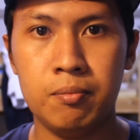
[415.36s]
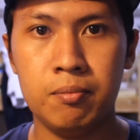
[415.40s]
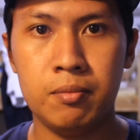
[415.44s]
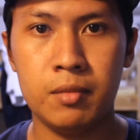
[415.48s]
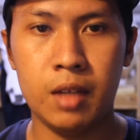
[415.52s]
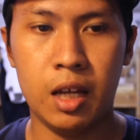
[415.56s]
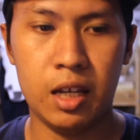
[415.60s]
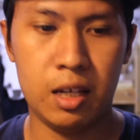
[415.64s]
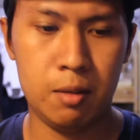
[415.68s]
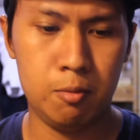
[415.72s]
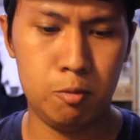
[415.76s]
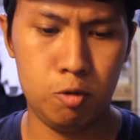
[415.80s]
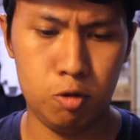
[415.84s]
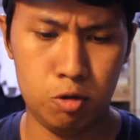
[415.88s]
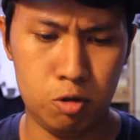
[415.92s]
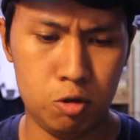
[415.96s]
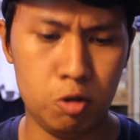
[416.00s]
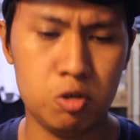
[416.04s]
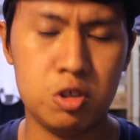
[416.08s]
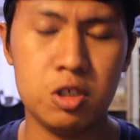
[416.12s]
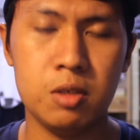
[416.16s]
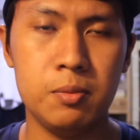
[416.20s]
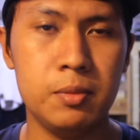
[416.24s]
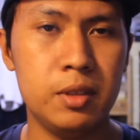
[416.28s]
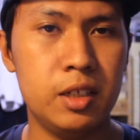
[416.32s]
I came to
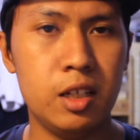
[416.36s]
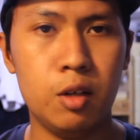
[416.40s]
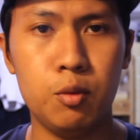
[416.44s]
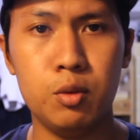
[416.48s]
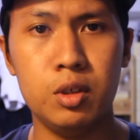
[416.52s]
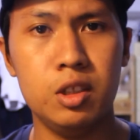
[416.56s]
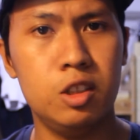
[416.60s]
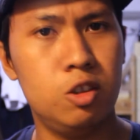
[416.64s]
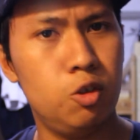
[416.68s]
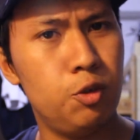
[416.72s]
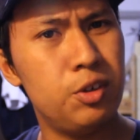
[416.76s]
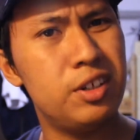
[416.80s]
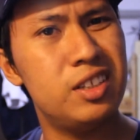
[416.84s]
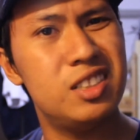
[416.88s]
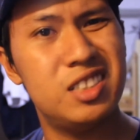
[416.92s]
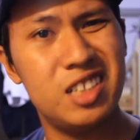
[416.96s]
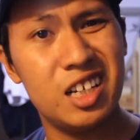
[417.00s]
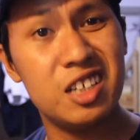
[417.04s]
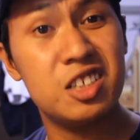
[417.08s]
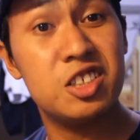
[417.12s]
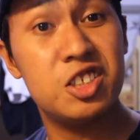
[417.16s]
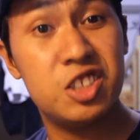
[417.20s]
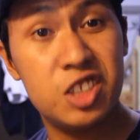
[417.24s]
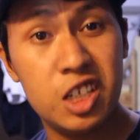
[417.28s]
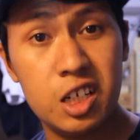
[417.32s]
social media world knowing
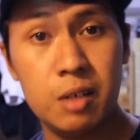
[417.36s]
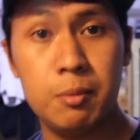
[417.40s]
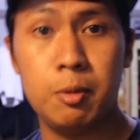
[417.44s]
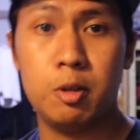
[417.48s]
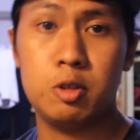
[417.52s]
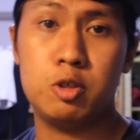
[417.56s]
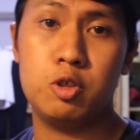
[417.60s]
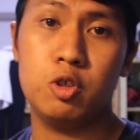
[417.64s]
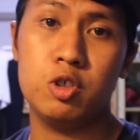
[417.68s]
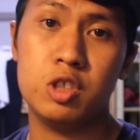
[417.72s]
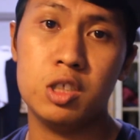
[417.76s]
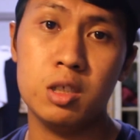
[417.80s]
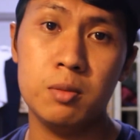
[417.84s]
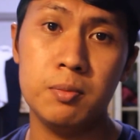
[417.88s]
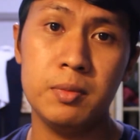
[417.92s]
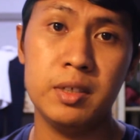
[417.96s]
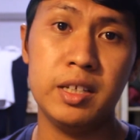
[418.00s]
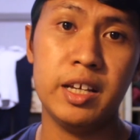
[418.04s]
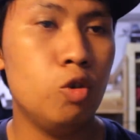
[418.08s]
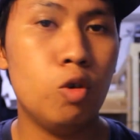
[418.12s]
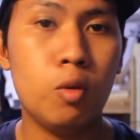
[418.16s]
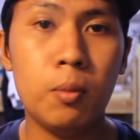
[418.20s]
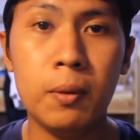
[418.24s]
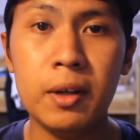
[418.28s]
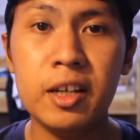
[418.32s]
jack shit about social media.
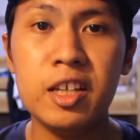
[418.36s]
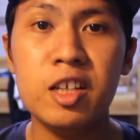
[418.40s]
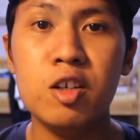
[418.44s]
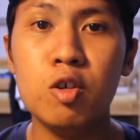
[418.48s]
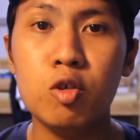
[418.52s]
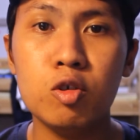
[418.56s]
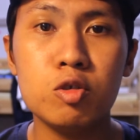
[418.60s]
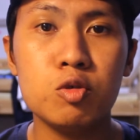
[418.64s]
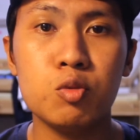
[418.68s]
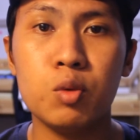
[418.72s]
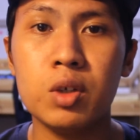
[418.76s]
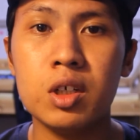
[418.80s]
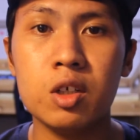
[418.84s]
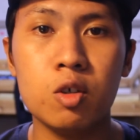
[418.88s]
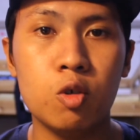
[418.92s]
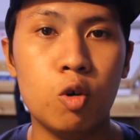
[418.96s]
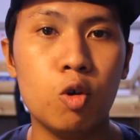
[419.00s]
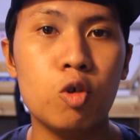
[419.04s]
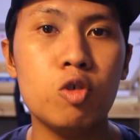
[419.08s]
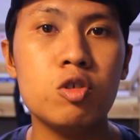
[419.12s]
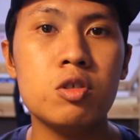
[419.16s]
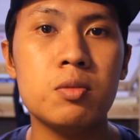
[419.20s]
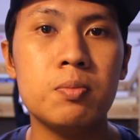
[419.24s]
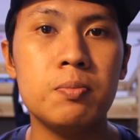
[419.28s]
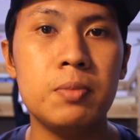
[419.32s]
Nobody knows what
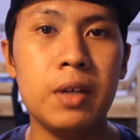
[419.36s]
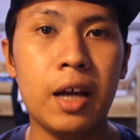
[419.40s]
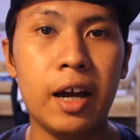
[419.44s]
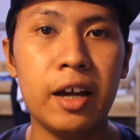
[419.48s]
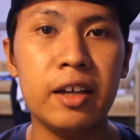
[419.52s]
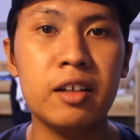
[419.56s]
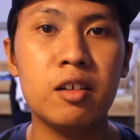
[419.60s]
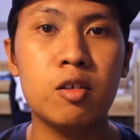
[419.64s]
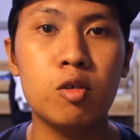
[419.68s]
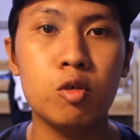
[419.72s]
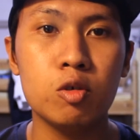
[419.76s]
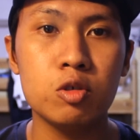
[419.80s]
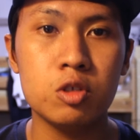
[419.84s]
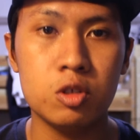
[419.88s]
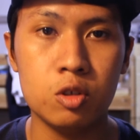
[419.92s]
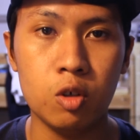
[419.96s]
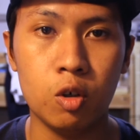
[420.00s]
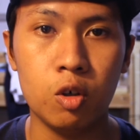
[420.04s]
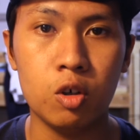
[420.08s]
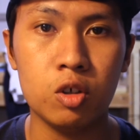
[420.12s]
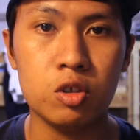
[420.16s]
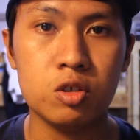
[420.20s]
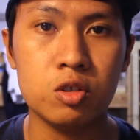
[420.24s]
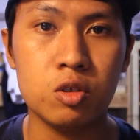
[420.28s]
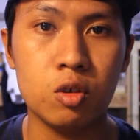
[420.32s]
goes behind closed
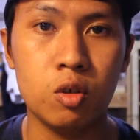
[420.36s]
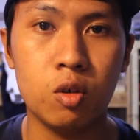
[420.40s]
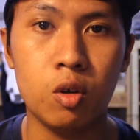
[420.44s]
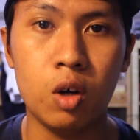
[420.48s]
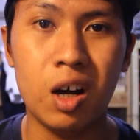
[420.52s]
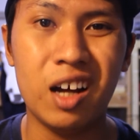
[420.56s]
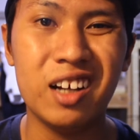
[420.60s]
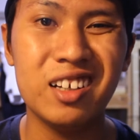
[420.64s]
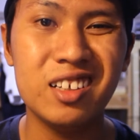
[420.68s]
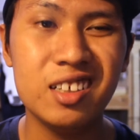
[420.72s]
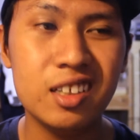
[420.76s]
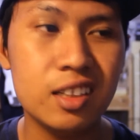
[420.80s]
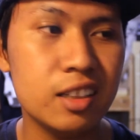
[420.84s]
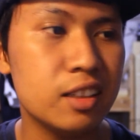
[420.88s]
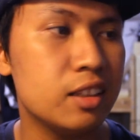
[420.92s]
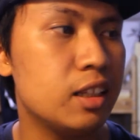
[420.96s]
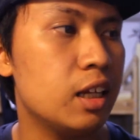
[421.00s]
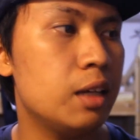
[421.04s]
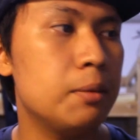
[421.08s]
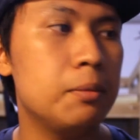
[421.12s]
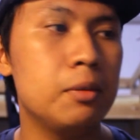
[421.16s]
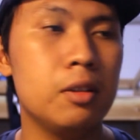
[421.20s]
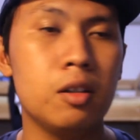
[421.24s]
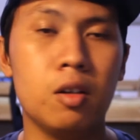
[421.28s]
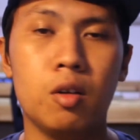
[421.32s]
doors or under the
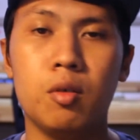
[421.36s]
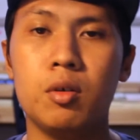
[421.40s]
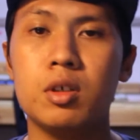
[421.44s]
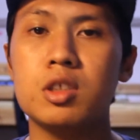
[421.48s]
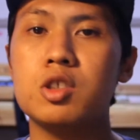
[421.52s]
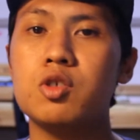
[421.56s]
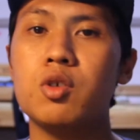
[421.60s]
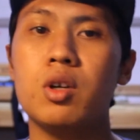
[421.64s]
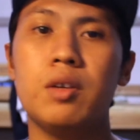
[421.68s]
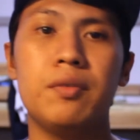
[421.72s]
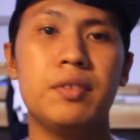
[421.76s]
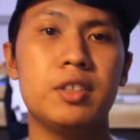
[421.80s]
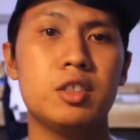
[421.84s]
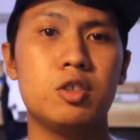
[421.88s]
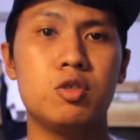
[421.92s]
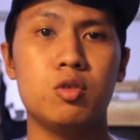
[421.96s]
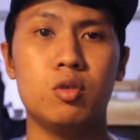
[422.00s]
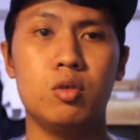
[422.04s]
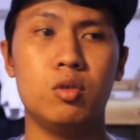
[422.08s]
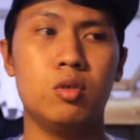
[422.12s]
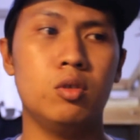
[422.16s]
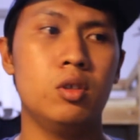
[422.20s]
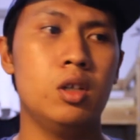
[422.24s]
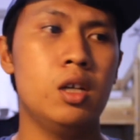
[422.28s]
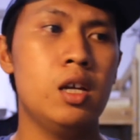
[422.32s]
table or whatsoever.
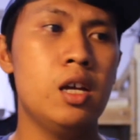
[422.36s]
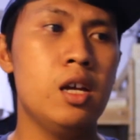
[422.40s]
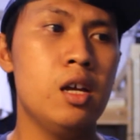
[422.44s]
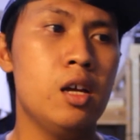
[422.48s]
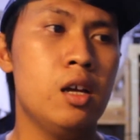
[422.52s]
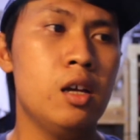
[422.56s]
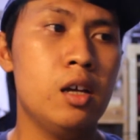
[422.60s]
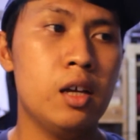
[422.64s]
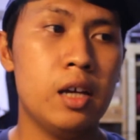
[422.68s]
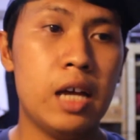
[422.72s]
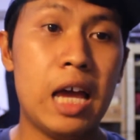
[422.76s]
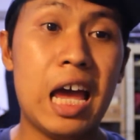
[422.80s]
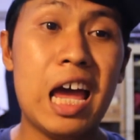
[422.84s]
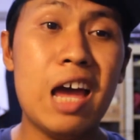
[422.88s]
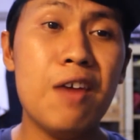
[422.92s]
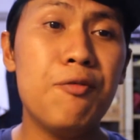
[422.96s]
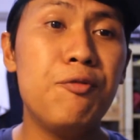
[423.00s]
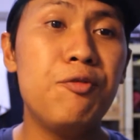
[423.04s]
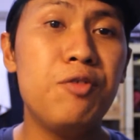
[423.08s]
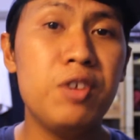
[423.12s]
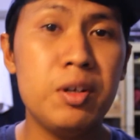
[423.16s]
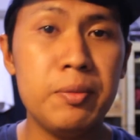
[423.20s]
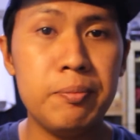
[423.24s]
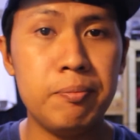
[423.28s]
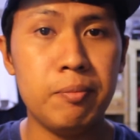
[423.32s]
So
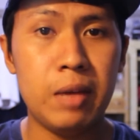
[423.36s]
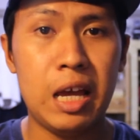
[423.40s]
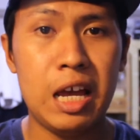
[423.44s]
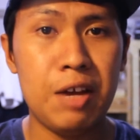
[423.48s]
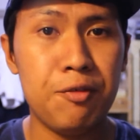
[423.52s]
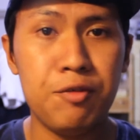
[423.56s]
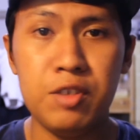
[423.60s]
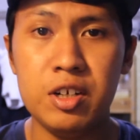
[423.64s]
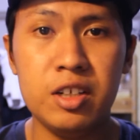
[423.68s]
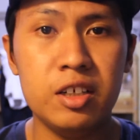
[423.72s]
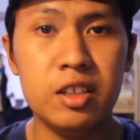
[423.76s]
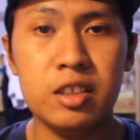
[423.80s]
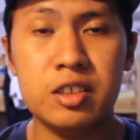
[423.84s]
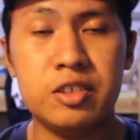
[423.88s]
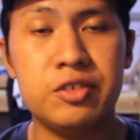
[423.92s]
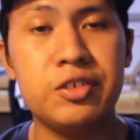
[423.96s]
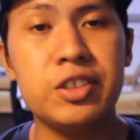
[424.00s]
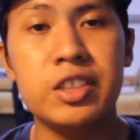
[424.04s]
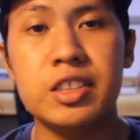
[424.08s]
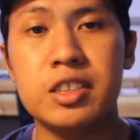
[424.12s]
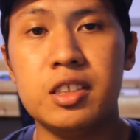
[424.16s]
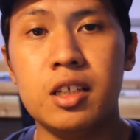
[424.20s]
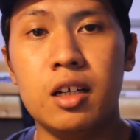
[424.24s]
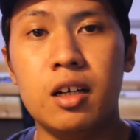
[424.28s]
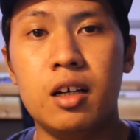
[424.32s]
every
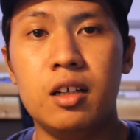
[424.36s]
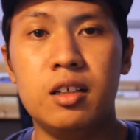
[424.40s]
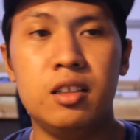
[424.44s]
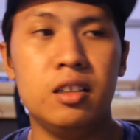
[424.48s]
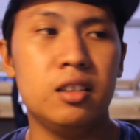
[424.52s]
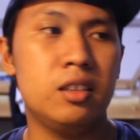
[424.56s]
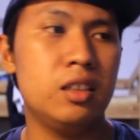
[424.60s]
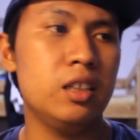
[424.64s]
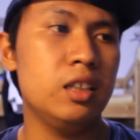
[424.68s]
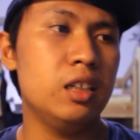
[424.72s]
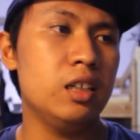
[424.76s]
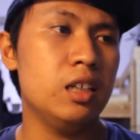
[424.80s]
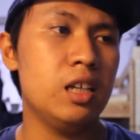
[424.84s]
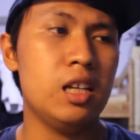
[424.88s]
industry is dirty.